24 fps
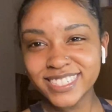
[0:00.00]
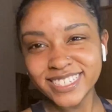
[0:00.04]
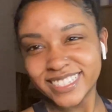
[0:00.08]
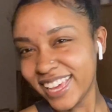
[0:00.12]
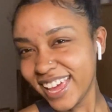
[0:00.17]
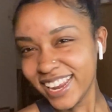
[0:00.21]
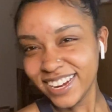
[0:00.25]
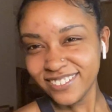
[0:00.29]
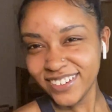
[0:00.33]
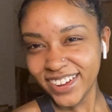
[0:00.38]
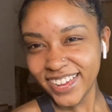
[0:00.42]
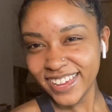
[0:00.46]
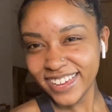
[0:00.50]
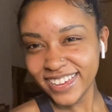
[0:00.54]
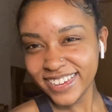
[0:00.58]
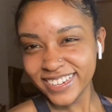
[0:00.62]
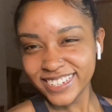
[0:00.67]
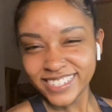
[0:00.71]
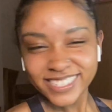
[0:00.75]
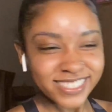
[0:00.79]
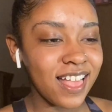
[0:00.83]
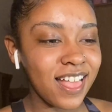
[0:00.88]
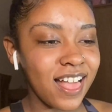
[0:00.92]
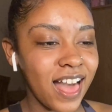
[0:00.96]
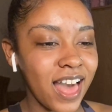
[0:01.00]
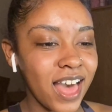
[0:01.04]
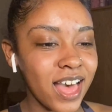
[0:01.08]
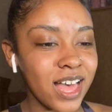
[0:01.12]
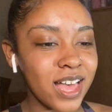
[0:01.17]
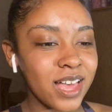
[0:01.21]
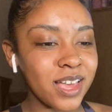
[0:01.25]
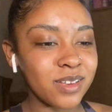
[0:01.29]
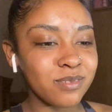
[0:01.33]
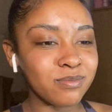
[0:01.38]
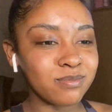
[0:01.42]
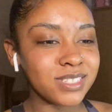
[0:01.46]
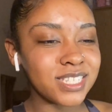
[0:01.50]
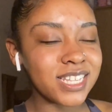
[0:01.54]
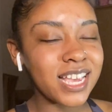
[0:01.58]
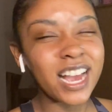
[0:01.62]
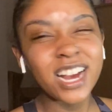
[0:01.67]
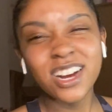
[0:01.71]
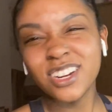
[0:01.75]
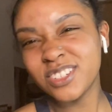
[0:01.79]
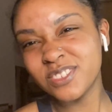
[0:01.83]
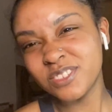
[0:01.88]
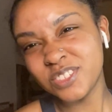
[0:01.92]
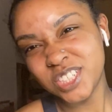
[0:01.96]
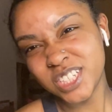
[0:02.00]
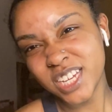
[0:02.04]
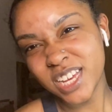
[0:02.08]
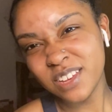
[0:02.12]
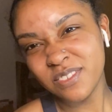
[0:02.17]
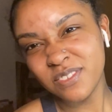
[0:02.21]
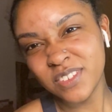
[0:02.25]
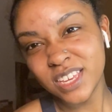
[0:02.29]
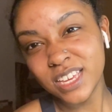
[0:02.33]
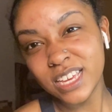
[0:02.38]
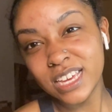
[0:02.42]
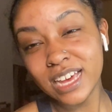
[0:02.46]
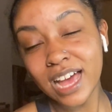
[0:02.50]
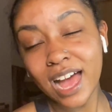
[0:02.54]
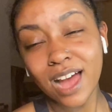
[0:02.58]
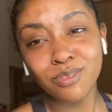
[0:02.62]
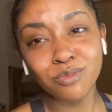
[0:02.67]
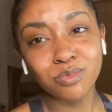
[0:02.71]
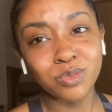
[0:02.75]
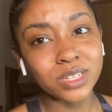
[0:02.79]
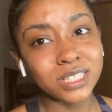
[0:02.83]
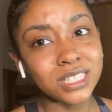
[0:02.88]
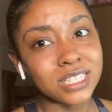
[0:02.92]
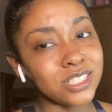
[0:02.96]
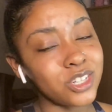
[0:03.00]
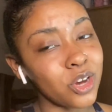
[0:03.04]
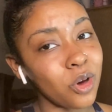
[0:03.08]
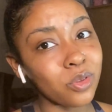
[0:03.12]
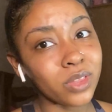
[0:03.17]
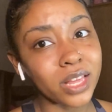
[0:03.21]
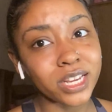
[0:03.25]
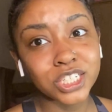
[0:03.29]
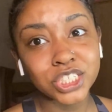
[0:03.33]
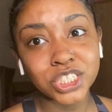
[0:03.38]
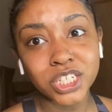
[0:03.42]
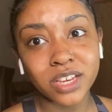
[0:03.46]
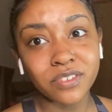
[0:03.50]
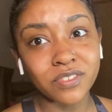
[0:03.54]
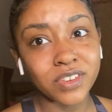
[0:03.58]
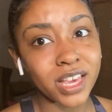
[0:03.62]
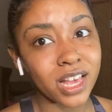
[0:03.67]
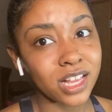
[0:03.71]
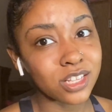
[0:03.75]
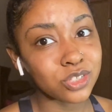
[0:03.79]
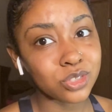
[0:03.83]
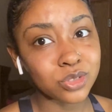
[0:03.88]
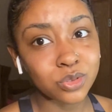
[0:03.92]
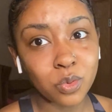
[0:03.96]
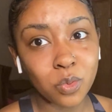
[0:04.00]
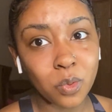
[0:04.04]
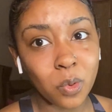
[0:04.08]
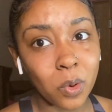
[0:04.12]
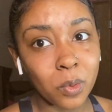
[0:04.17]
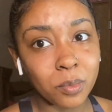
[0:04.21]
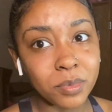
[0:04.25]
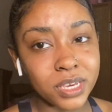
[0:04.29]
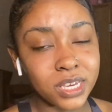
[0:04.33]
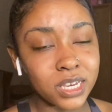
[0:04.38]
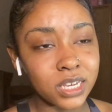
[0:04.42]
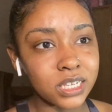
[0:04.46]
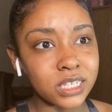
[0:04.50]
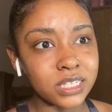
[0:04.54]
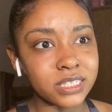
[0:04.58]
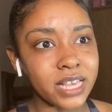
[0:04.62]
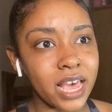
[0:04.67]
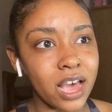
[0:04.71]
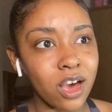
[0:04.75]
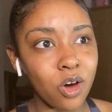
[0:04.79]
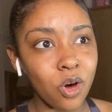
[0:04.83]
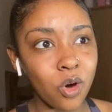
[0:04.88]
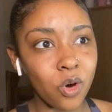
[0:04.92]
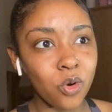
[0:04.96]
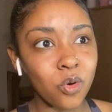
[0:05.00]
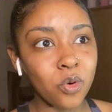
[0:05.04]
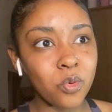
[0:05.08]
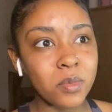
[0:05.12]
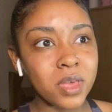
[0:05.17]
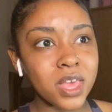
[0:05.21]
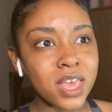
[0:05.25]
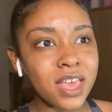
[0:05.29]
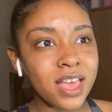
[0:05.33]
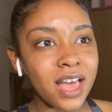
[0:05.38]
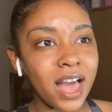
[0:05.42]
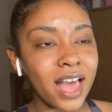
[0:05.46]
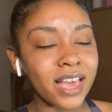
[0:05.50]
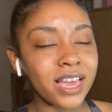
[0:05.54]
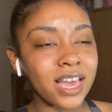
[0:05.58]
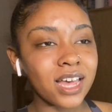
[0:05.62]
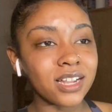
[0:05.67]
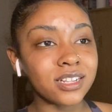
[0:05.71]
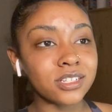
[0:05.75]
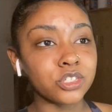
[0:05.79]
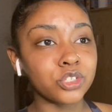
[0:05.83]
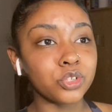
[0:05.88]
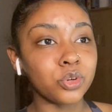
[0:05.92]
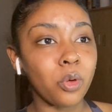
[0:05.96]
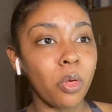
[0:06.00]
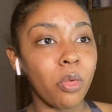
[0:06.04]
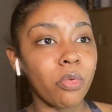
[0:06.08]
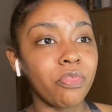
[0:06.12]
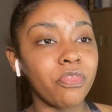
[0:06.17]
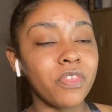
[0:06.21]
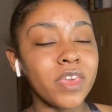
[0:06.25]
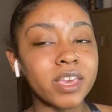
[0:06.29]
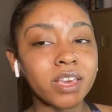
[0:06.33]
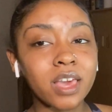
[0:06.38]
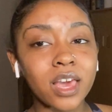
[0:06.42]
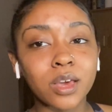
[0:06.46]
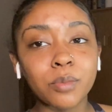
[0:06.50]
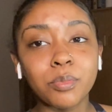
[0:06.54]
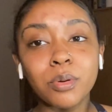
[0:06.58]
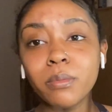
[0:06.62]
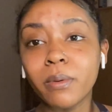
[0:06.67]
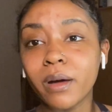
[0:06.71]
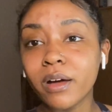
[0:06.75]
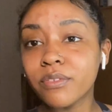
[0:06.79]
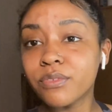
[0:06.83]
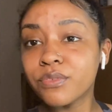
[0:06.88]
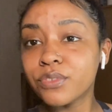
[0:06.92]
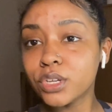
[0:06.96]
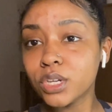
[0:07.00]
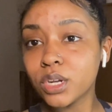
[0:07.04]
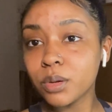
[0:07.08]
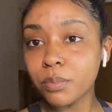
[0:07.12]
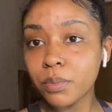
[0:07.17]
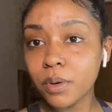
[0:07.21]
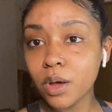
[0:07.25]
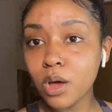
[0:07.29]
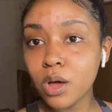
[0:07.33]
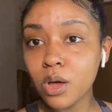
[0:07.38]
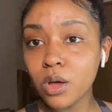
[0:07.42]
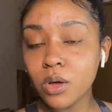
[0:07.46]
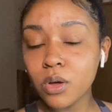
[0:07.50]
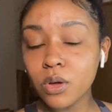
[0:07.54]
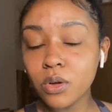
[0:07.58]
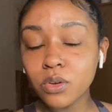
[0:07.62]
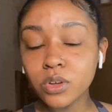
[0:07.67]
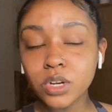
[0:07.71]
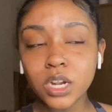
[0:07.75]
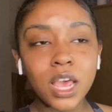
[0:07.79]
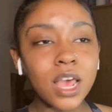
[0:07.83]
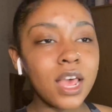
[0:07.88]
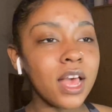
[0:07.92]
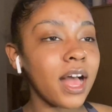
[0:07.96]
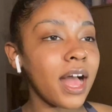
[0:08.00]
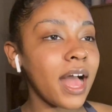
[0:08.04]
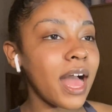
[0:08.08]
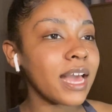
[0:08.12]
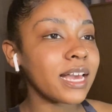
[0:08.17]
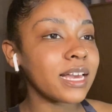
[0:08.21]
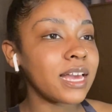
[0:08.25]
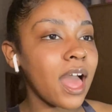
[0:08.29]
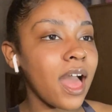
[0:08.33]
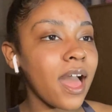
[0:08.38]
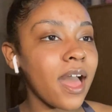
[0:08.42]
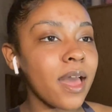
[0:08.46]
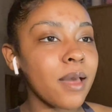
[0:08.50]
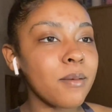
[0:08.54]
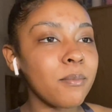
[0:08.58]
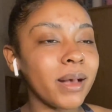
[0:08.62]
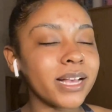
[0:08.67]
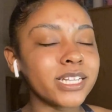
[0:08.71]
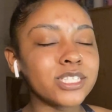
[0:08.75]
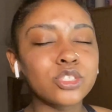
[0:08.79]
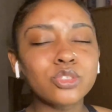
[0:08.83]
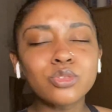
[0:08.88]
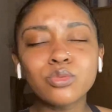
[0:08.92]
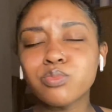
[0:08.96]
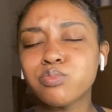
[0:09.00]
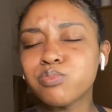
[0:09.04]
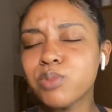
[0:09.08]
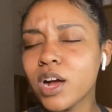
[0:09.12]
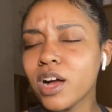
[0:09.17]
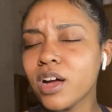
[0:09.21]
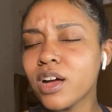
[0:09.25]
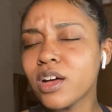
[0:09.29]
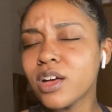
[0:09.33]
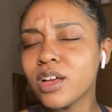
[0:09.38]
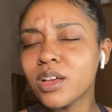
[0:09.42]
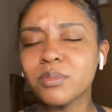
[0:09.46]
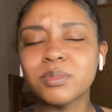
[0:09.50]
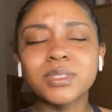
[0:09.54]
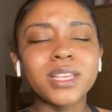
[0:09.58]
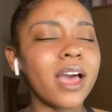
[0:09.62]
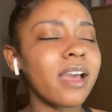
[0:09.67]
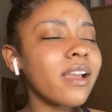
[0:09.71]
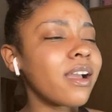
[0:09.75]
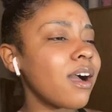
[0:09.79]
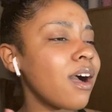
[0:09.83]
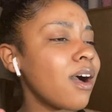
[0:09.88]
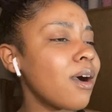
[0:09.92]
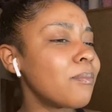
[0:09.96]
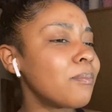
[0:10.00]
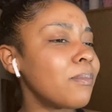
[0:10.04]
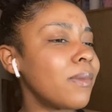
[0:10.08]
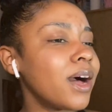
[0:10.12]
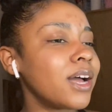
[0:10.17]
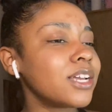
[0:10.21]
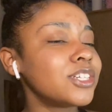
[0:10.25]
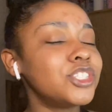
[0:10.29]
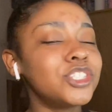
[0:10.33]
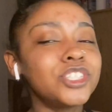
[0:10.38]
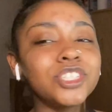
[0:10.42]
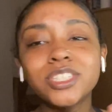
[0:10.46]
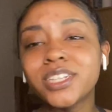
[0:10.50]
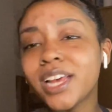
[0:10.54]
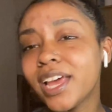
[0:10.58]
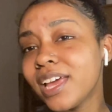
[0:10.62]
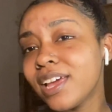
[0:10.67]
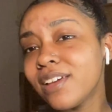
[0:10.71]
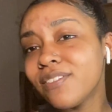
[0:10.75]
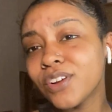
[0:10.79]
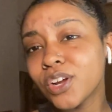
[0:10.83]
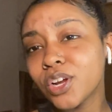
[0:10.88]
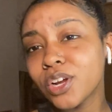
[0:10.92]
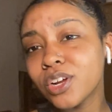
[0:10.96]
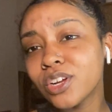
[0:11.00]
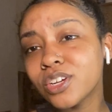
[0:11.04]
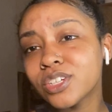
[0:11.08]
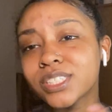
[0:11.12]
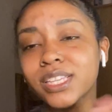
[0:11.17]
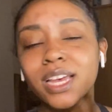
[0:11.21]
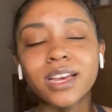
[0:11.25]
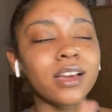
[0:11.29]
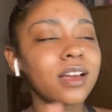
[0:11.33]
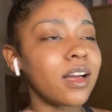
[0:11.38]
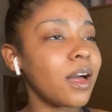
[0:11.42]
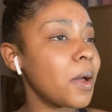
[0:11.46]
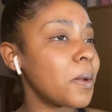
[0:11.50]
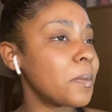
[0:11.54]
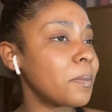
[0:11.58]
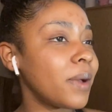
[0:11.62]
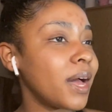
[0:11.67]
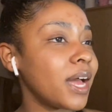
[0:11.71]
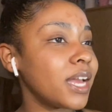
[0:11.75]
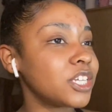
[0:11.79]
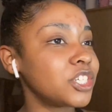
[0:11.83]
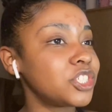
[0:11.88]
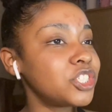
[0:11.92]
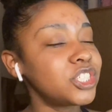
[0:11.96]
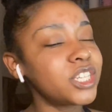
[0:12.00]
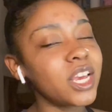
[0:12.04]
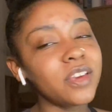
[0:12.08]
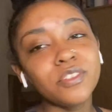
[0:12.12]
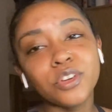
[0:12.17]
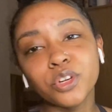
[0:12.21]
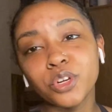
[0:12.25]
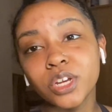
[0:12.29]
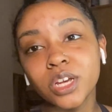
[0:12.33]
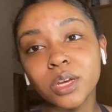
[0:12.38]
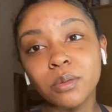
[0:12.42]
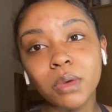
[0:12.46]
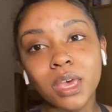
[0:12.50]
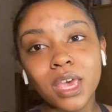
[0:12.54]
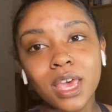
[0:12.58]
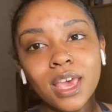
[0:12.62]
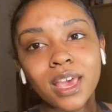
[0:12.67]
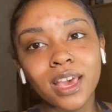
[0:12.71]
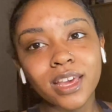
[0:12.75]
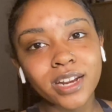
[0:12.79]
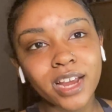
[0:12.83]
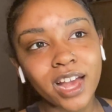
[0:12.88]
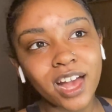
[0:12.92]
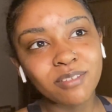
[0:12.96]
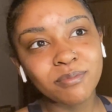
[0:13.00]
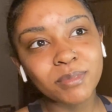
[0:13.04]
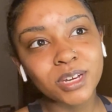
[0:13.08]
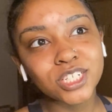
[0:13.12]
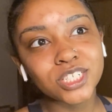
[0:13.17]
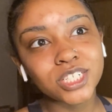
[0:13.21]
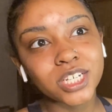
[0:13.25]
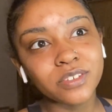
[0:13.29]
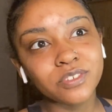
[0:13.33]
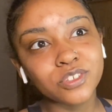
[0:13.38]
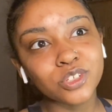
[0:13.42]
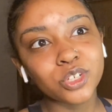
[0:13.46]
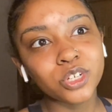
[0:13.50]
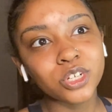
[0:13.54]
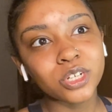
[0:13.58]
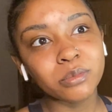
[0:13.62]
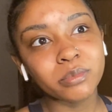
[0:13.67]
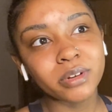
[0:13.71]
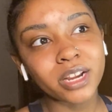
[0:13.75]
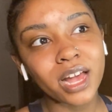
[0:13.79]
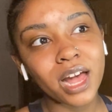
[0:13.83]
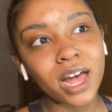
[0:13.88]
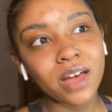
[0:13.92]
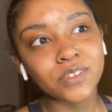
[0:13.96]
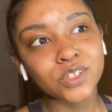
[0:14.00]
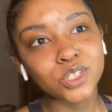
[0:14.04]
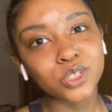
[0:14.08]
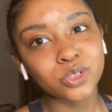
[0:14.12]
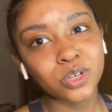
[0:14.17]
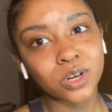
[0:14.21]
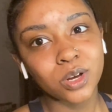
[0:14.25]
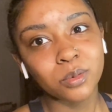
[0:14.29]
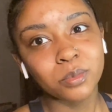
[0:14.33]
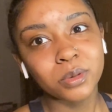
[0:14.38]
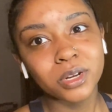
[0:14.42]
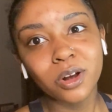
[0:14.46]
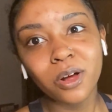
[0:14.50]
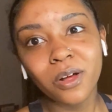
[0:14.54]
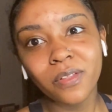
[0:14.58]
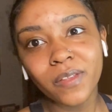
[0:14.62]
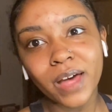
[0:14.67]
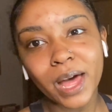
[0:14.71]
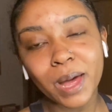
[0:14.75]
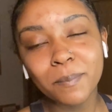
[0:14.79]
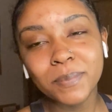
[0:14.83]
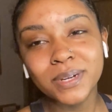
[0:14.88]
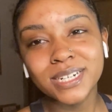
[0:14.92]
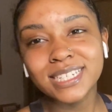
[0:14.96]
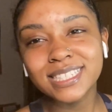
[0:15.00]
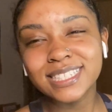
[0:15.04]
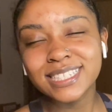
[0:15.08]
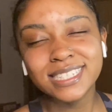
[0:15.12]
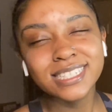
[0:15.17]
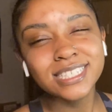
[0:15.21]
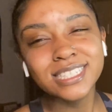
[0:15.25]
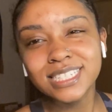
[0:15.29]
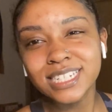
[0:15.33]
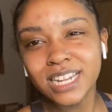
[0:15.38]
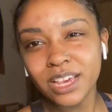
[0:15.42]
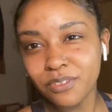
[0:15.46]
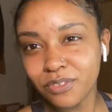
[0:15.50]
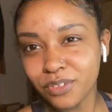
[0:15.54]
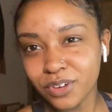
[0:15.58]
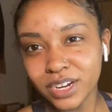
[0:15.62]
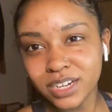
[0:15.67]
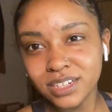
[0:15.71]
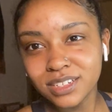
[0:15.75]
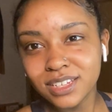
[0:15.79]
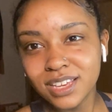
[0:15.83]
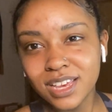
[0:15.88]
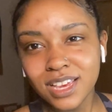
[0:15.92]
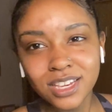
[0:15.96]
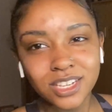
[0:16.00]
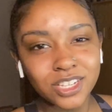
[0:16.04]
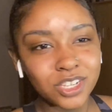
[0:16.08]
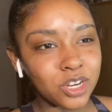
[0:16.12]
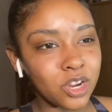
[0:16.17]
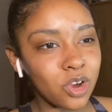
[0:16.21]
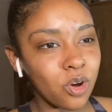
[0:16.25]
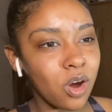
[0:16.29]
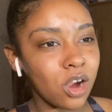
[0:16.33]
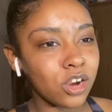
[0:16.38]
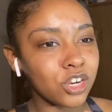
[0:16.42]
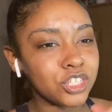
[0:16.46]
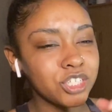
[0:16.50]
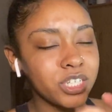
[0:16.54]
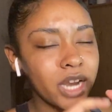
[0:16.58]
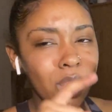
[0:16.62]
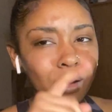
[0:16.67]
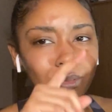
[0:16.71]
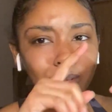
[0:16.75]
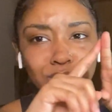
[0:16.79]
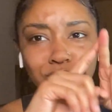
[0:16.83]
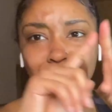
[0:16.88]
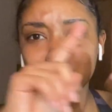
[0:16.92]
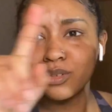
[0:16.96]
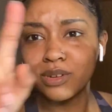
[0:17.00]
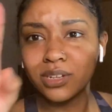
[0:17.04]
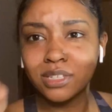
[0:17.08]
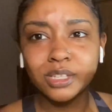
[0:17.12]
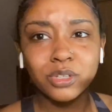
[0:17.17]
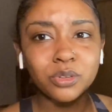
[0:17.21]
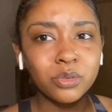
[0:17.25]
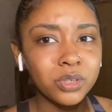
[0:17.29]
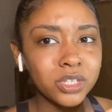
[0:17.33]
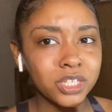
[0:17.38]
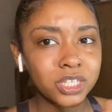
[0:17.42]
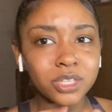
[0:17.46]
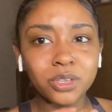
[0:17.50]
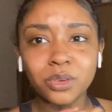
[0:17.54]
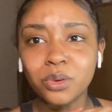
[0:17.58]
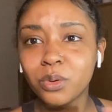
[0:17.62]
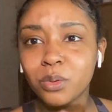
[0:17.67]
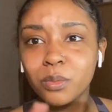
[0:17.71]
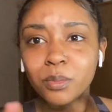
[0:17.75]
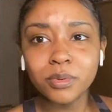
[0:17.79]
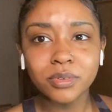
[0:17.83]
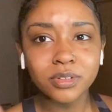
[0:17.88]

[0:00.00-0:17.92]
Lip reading: Anyway, I'm tired of shaving. I really don't like shaving at school because at home, I got a little thing I could put my foot up on. I got my scrubs. I got my shavers. I got my shaving cream. And I have my shaving cream and I have a scrub and all that. But it's different. You know, our showers are a little cube.